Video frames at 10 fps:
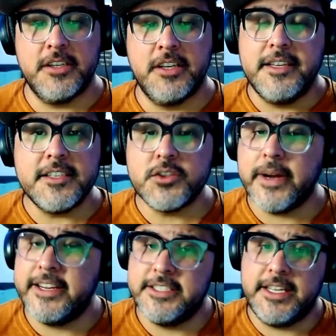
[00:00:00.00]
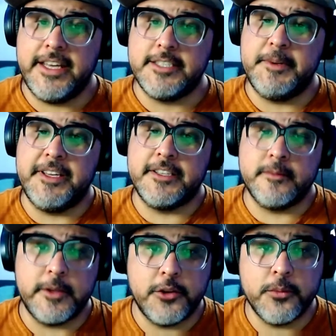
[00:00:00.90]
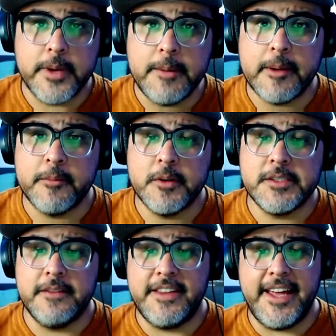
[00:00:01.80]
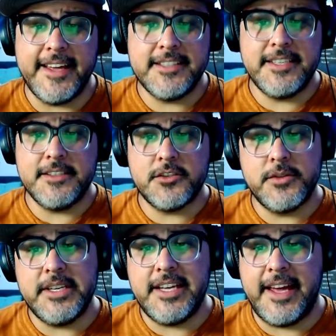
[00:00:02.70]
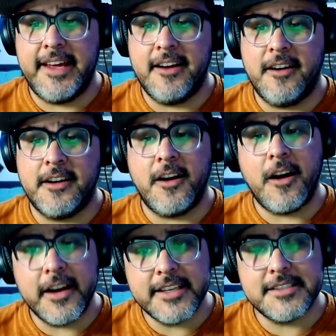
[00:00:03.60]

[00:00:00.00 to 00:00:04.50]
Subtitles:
This tragic case begins with 3 members of the 18th Street Gang on August